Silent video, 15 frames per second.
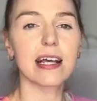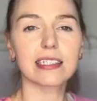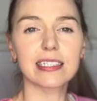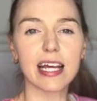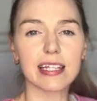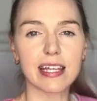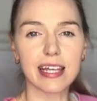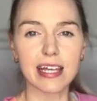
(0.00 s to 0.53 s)

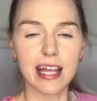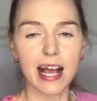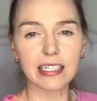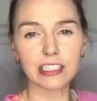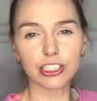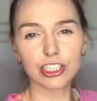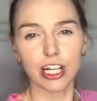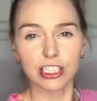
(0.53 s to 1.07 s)
said that he
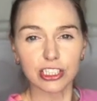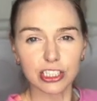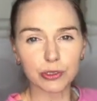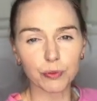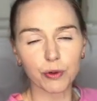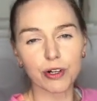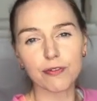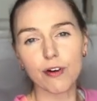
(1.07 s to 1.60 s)
hasn't changed his
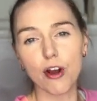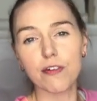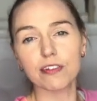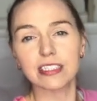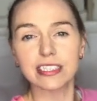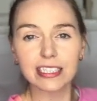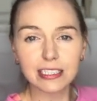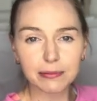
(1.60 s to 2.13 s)
water for over
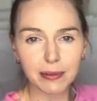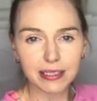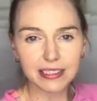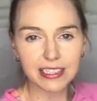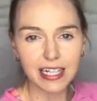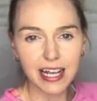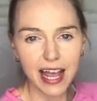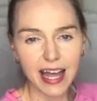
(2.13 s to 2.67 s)
6 months,
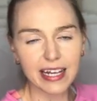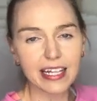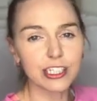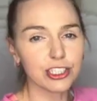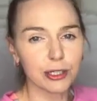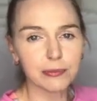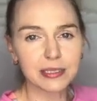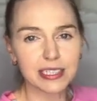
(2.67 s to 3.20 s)
and he
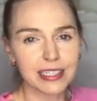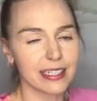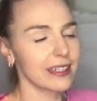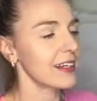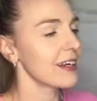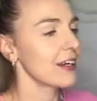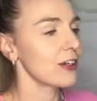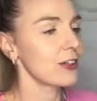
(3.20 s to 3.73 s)
jumps in it,
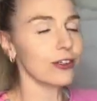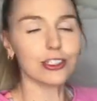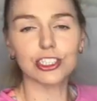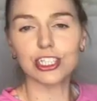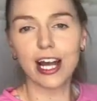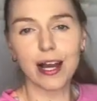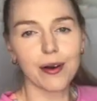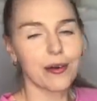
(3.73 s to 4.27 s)
not
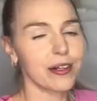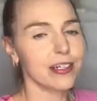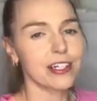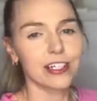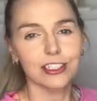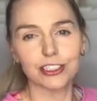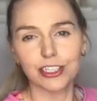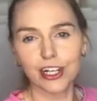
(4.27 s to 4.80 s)
showered,
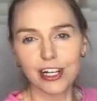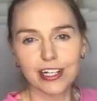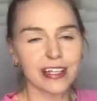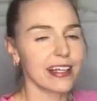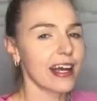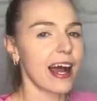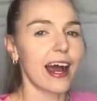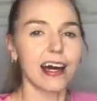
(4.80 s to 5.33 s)

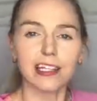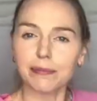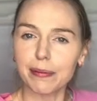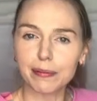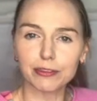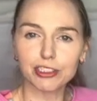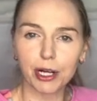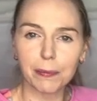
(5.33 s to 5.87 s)
dirty, other
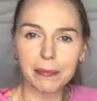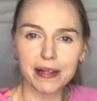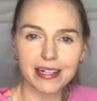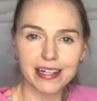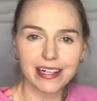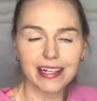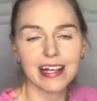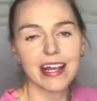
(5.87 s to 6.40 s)
people jump in
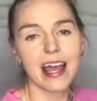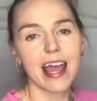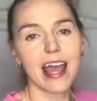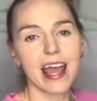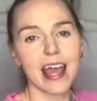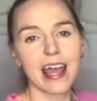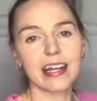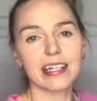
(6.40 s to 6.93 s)
it,
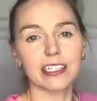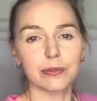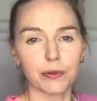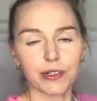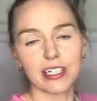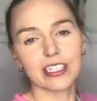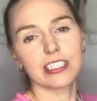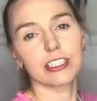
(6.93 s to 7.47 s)
and his
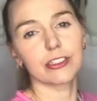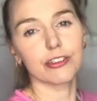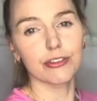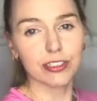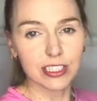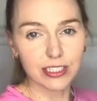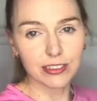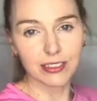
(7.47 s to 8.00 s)
water is still
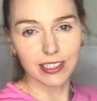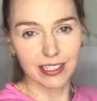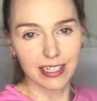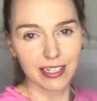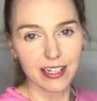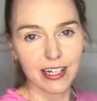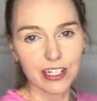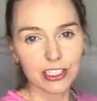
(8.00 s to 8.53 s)
crystal
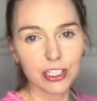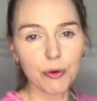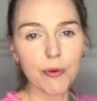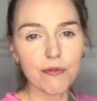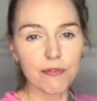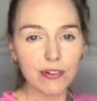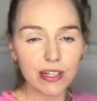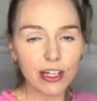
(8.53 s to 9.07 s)
clear. So we're
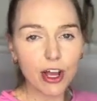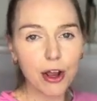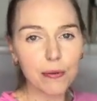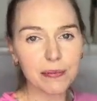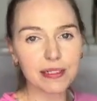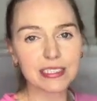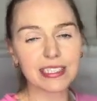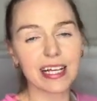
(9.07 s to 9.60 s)
really
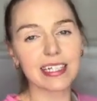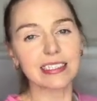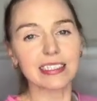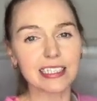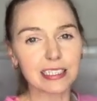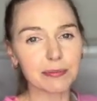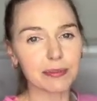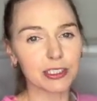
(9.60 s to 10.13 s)
hoping to get
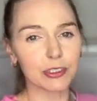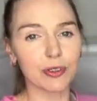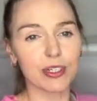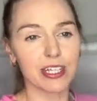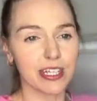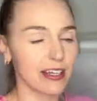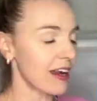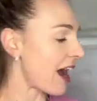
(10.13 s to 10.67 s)
6 months to a
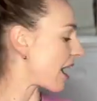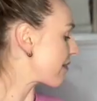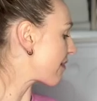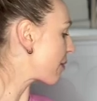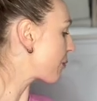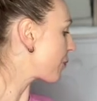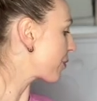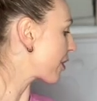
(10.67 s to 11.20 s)
year out of
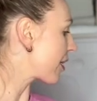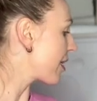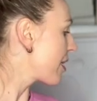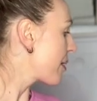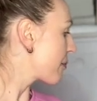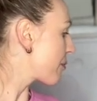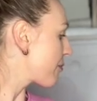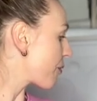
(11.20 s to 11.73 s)
our water
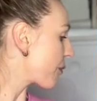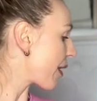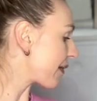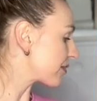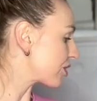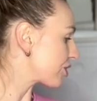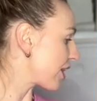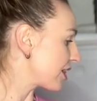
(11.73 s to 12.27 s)
before we
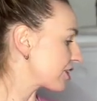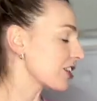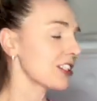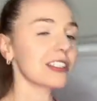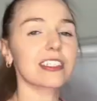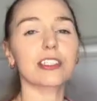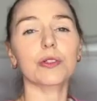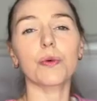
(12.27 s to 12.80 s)
have to change it,
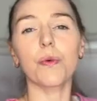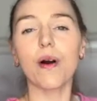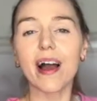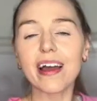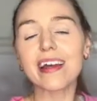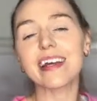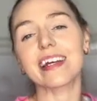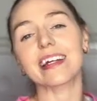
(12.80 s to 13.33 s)
because it's
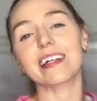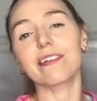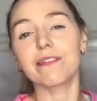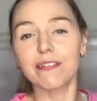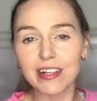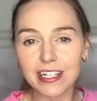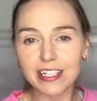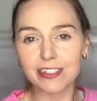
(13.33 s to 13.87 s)
quite
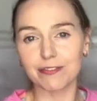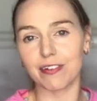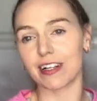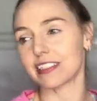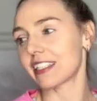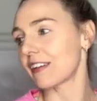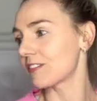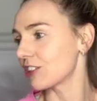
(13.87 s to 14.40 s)
inconvenient for
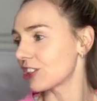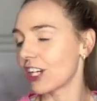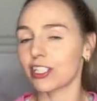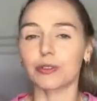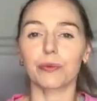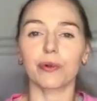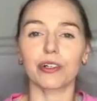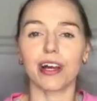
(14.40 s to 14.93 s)
us to have to
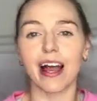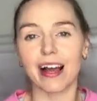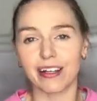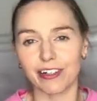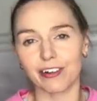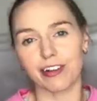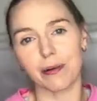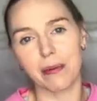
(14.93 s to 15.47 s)
change water out
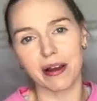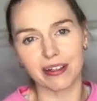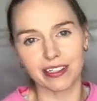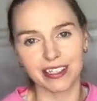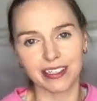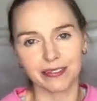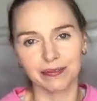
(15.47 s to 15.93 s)
here on our balcony.